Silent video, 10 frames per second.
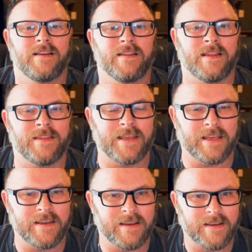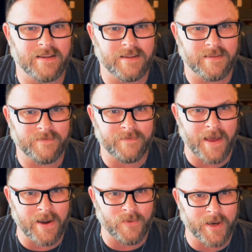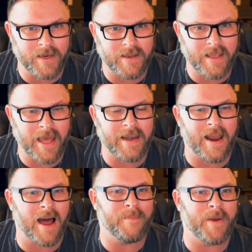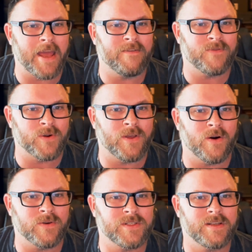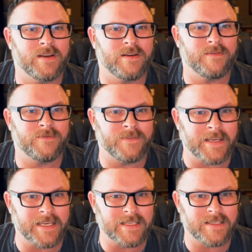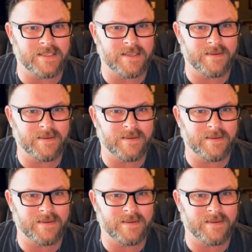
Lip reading: then the veteran cannot pay for those fees.